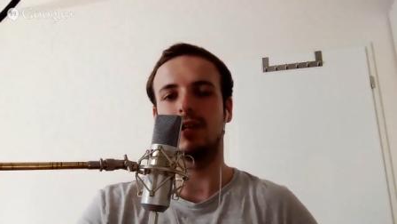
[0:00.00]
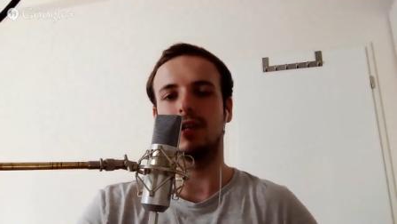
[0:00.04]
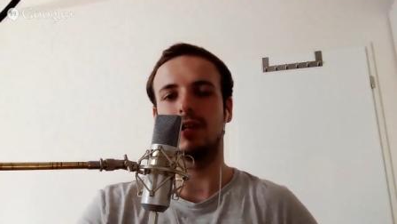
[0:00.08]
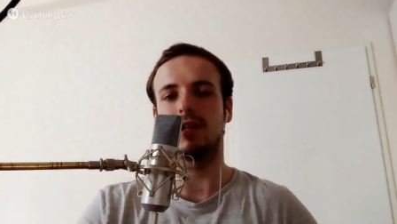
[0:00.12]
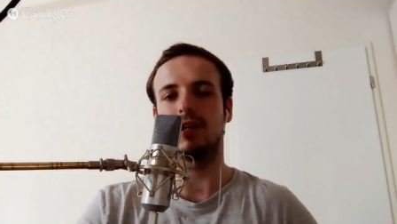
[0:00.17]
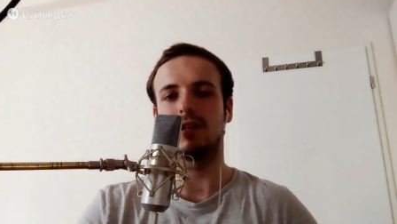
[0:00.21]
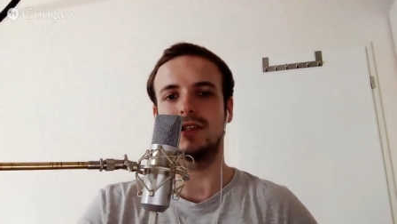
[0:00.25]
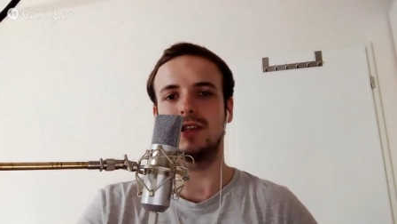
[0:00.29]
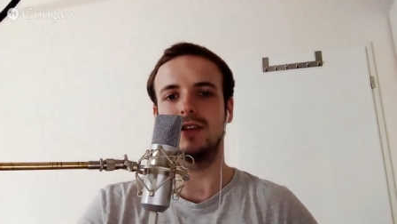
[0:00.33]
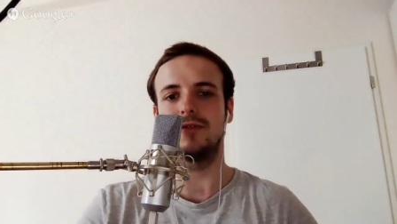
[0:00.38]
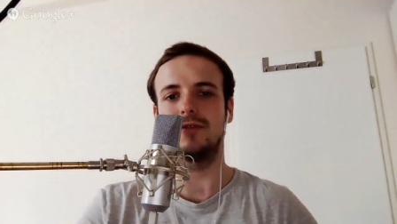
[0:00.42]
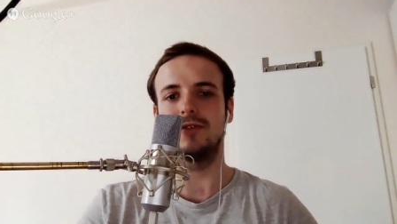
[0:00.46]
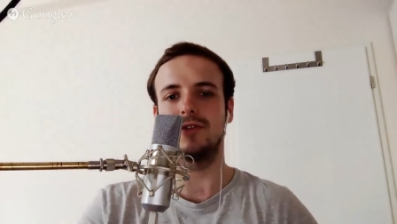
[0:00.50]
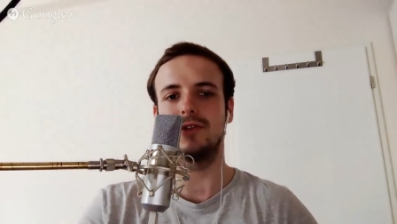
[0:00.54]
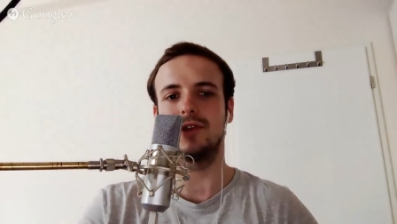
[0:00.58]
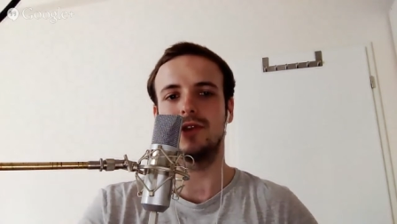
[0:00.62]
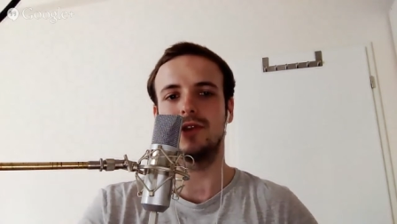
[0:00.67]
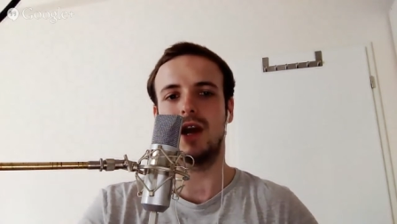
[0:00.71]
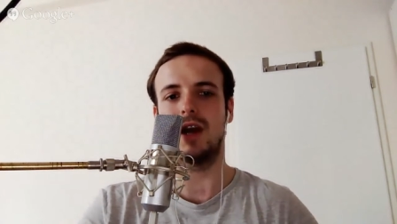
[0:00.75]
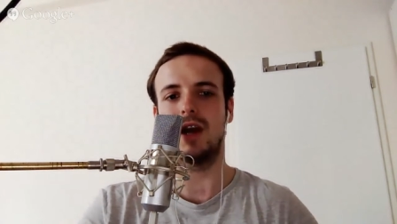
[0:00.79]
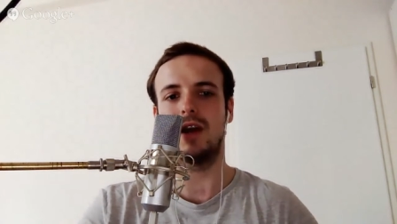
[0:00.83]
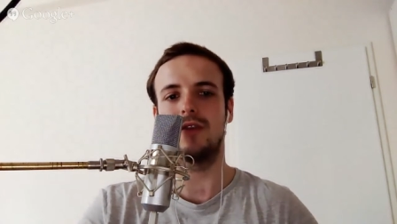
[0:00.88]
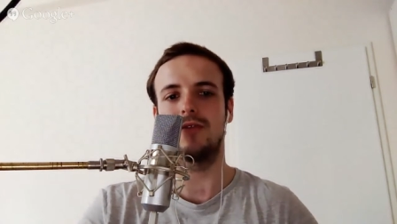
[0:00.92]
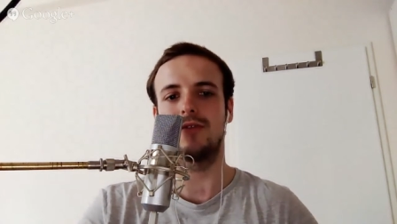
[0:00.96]
is if you
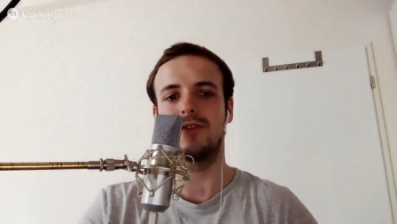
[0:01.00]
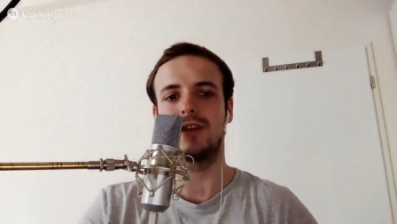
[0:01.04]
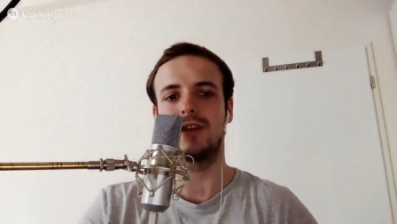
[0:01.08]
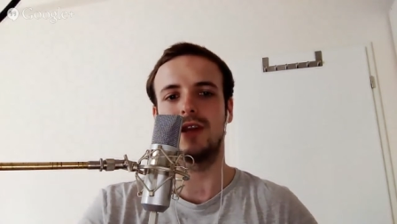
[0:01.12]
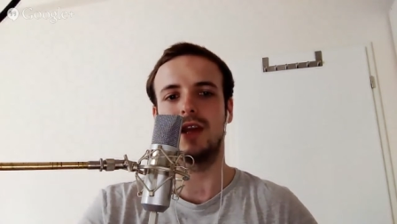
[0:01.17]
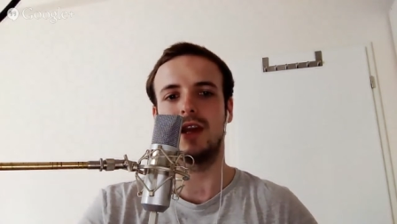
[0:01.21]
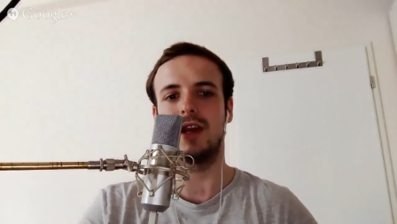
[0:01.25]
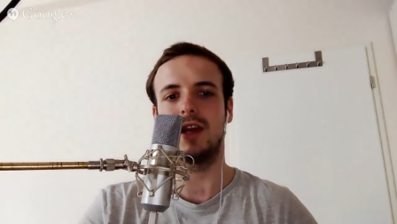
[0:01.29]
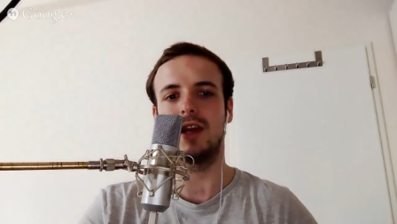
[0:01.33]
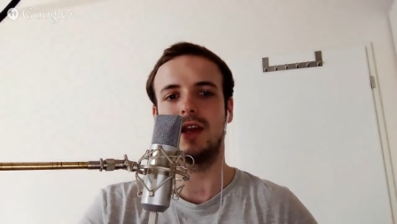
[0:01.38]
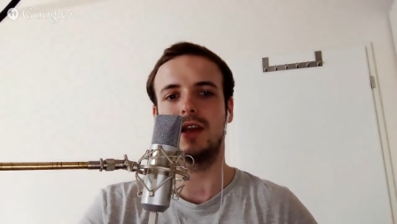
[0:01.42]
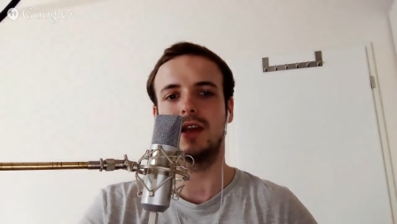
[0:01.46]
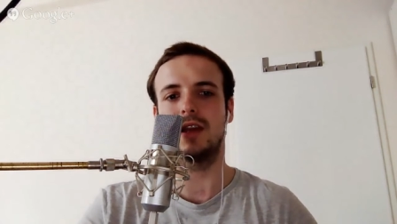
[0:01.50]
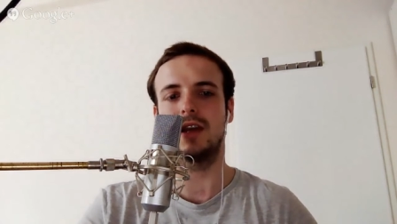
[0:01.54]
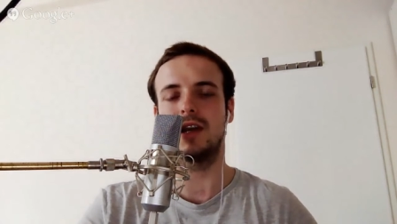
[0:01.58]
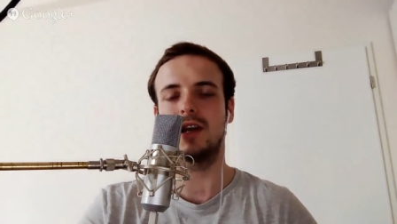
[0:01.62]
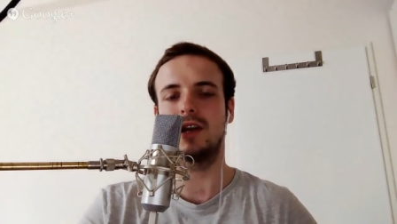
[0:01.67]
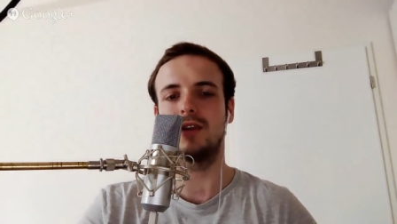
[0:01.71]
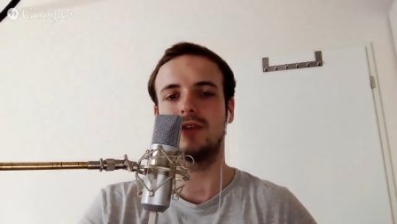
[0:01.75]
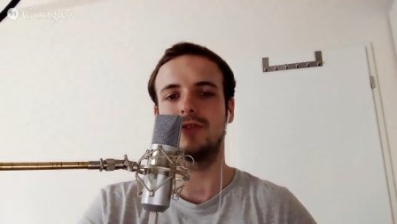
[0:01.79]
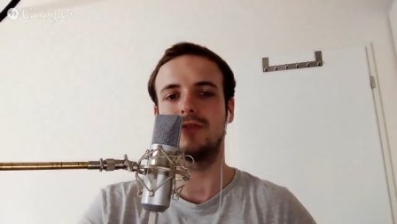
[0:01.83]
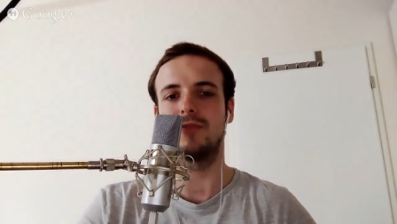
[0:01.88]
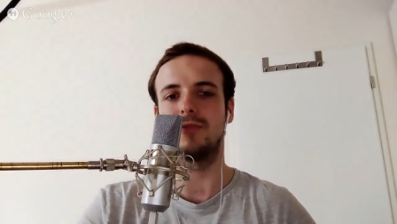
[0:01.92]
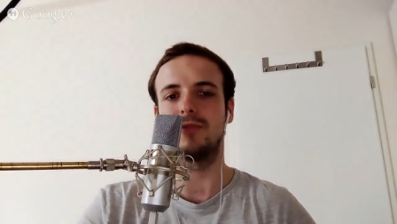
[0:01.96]
have any
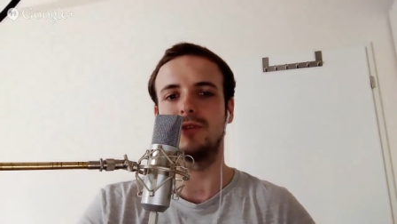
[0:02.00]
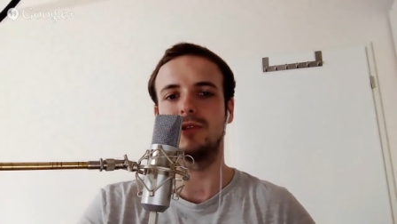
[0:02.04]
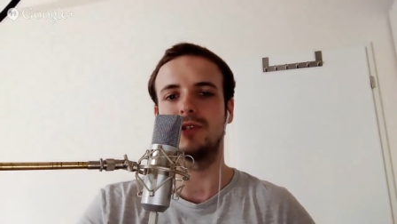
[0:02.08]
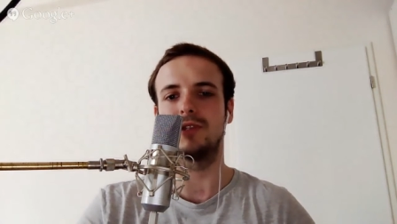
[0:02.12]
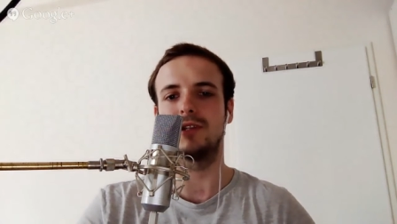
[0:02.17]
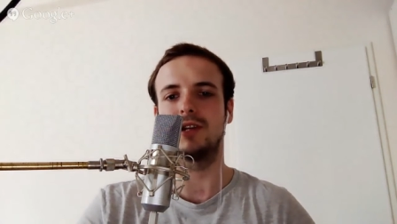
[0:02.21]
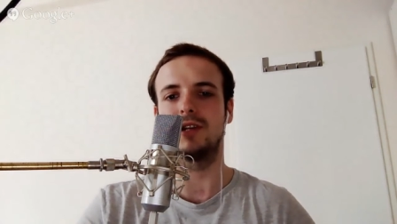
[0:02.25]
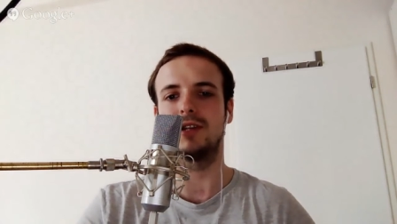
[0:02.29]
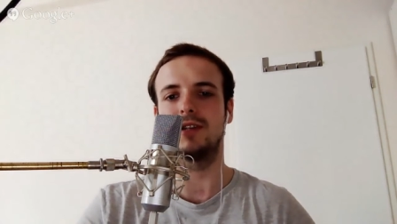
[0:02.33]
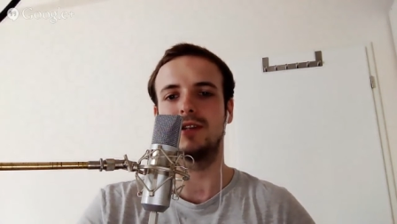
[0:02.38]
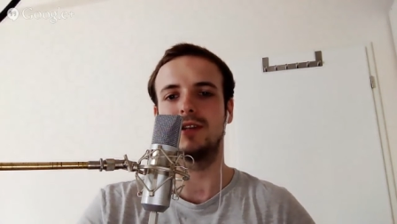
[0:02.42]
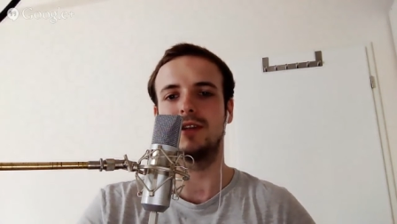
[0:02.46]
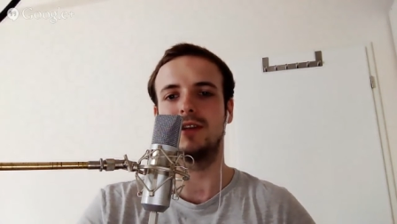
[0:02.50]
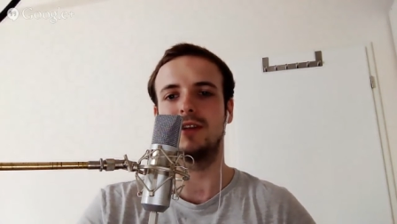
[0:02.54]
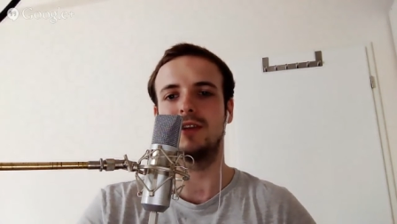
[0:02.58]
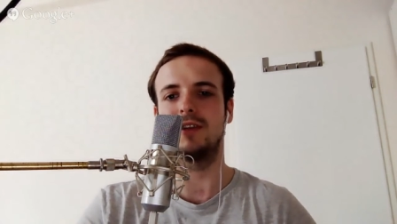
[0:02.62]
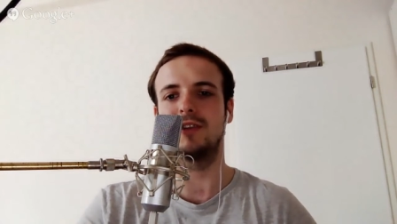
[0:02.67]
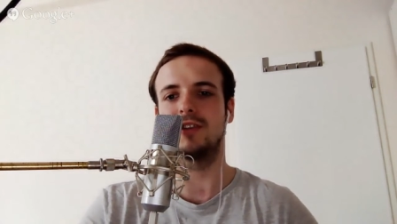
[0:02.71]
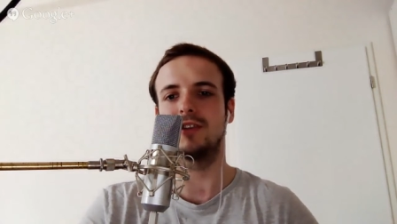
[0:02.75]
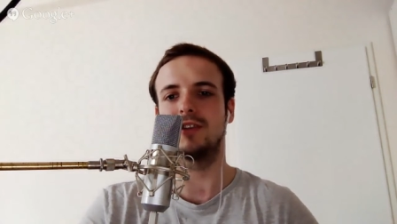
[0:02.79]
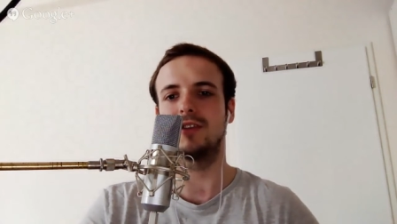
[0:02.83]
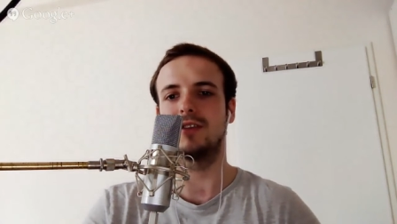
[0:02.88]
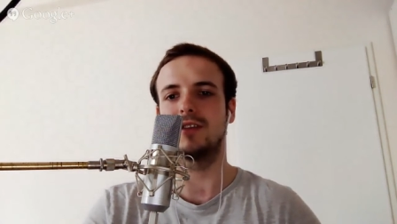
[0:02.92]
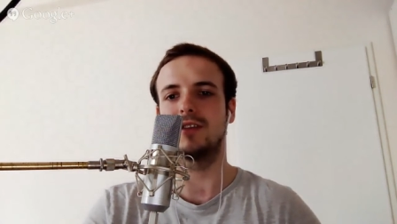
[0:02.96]
kind of
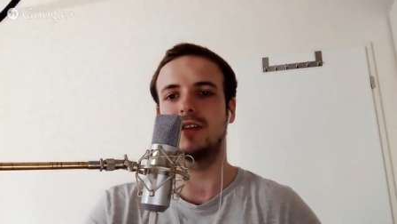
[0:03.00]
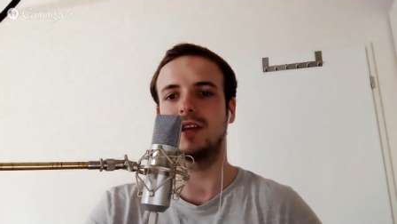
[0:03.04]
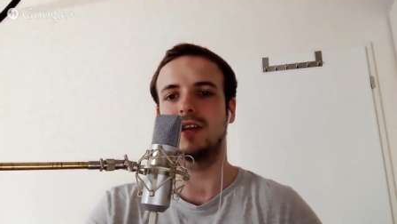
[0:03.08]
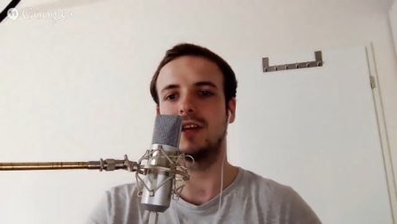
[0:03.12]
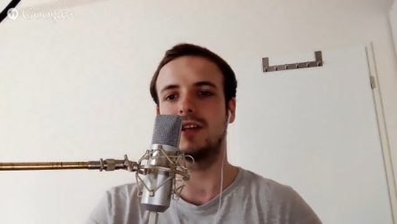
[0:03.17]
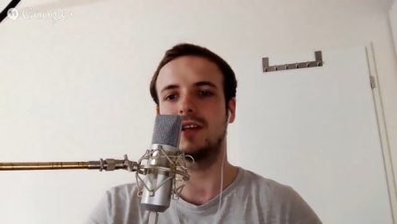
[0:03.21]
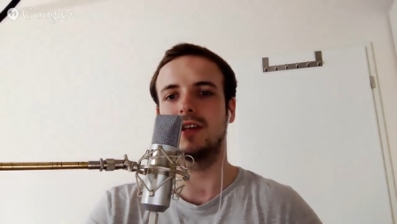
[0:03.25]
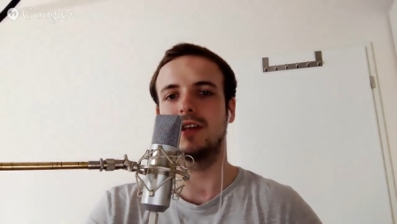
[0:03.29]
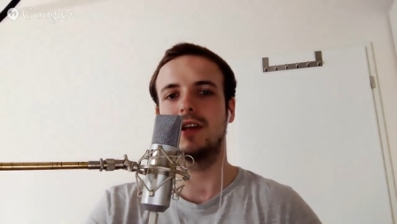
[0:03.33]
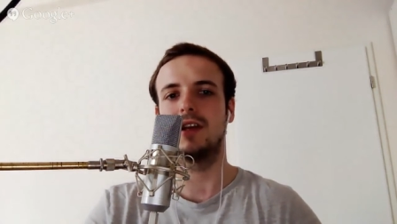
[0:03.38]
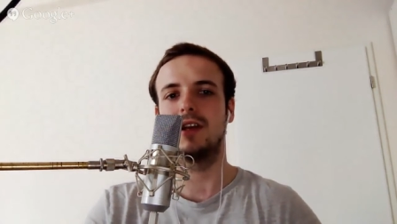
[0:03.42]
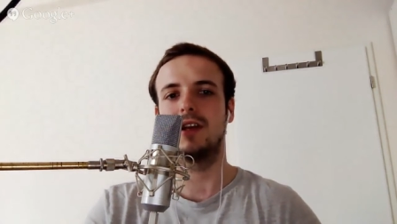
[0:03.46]
monetization that